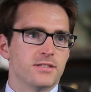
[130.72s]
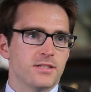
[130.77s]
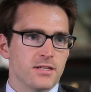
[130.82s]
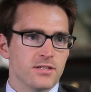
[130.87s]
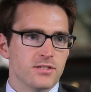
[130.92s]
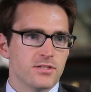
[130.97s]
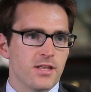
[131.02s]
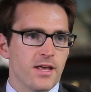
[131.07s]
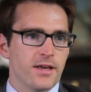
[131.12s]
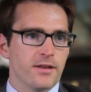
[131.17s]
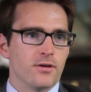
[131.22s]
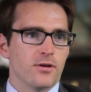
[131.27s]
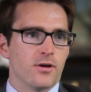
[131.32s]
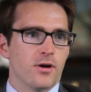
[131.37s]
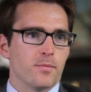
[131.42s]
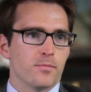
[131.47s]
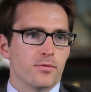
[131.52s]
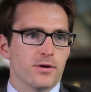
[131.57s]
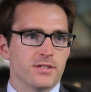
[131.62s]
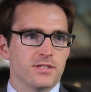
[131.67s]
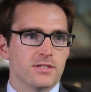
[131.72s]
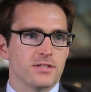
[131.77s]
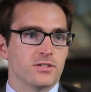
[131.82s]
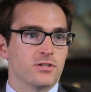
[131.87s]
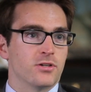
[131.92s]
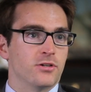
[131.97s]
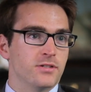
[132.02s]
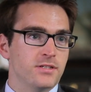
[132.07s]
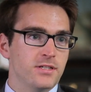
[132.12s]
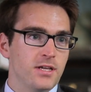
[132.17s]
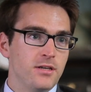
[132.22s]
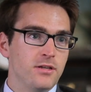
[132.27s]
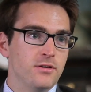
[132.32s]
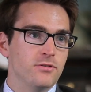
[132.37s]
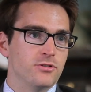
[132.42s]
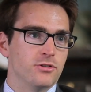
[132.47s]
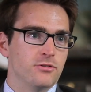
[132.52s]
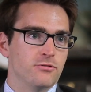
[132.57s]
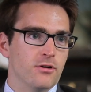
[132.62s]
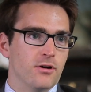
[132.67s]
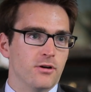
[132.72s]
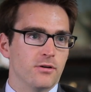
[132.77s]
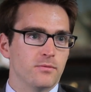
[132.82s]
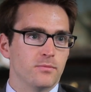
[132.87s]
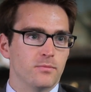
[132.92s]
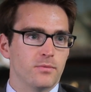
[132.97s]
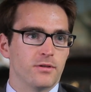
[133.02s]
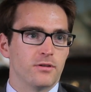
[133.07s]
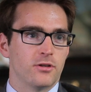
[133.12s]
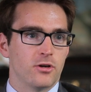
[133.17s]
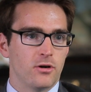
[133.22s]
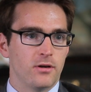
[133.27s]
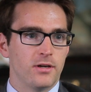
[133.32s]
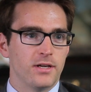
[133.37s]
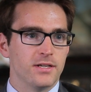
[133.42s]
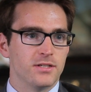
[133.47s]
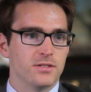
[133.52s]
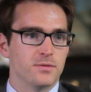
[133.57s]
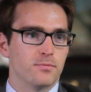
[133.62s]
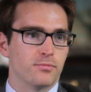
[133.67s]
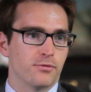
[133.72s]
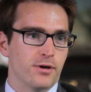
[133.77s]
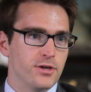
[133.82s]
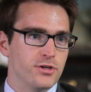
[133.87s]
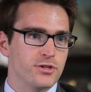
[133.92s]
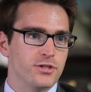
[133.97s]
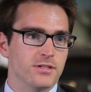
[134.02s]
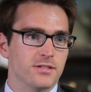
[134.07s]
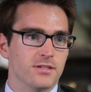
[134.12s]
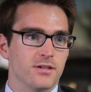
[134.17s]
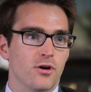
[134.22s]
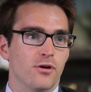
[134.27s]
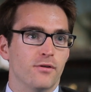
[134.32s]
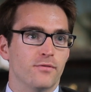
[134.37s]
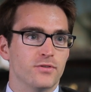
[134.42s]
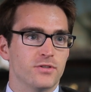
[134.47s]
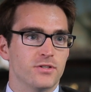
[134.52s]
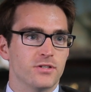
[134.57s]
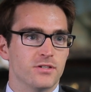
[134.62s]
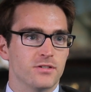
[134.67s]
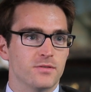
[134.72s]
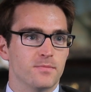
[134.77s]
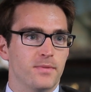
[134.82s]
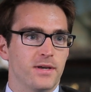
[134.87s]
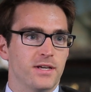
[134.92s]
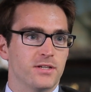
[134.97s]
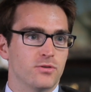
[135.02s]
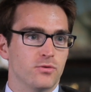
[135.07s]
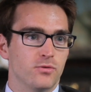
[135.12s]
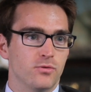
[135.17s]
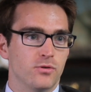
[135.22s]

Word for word: since then our presence has continued to grow with colleagues, branches and offices based